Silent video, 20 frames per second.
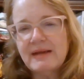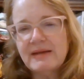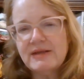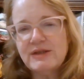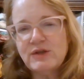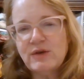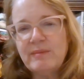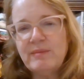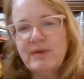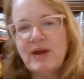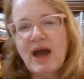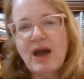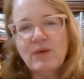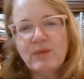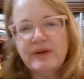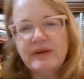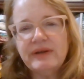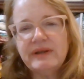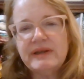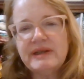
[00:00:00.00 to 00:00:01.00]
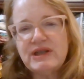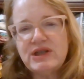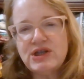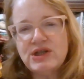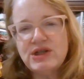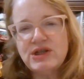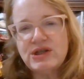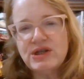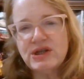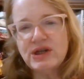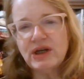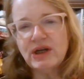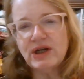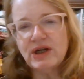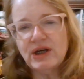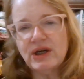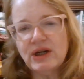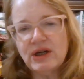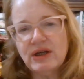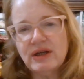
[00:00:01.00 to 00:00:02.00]
So I'm not really
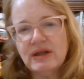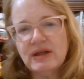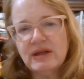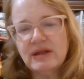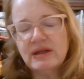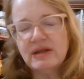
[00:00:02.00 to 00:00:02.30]
sure